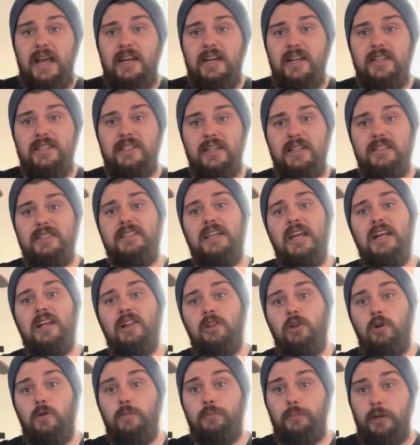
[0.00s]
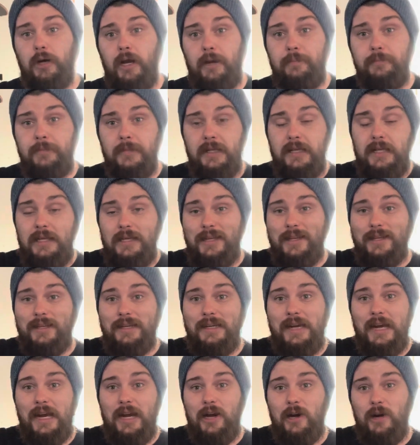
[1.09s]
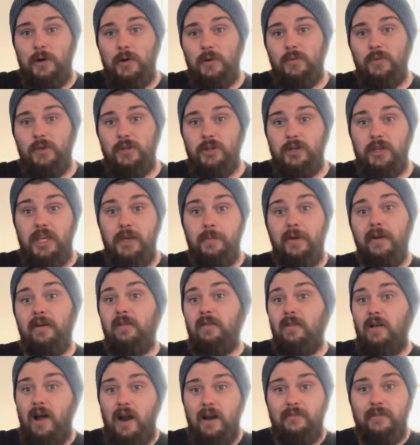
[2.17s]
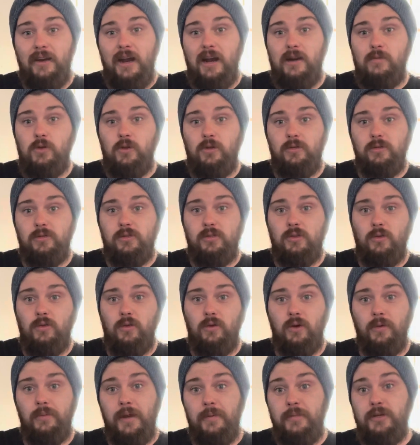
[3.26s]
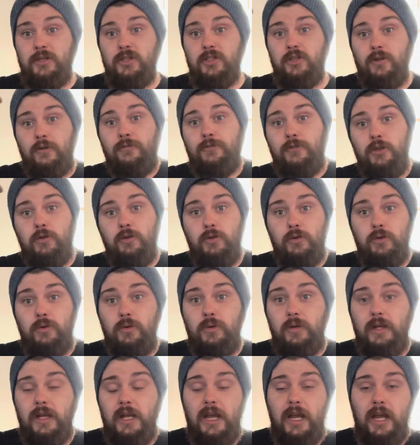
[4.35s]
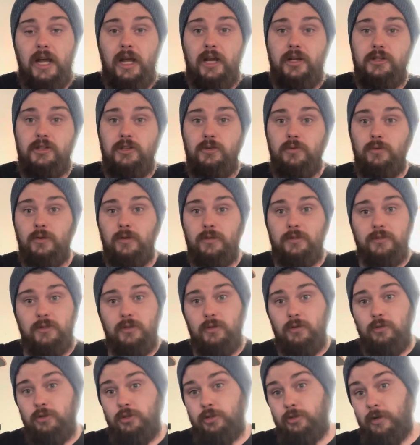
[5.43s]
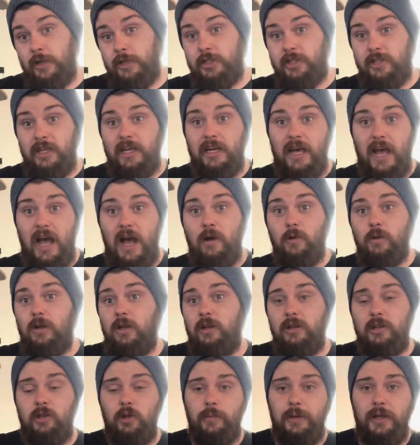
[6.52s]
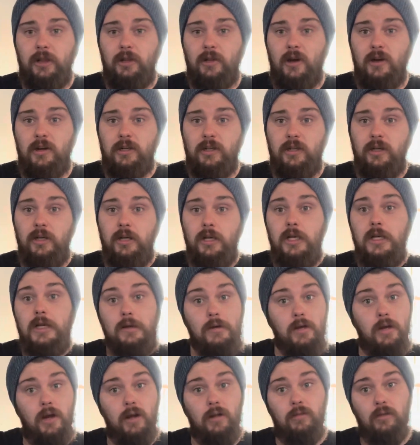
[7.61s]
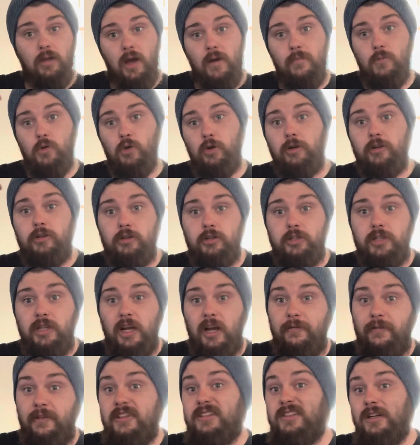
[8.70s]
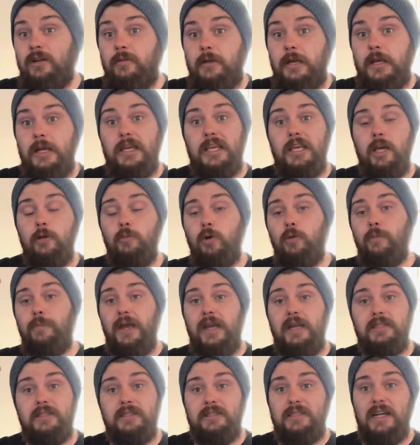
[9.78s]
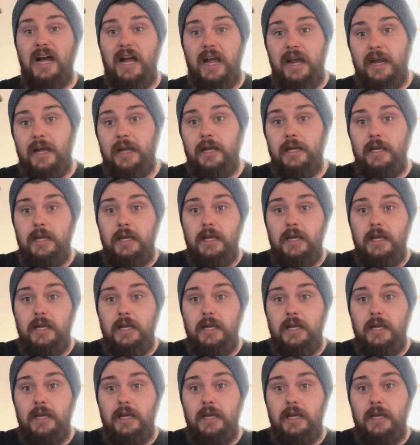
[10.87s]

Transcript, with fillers: And it does take a little prep. Now, when you're keeping a lot of animals or maybe just a few and you want to stretch that out a little bit longer, a lot more of your stuff is gonna be a kibble-based diet.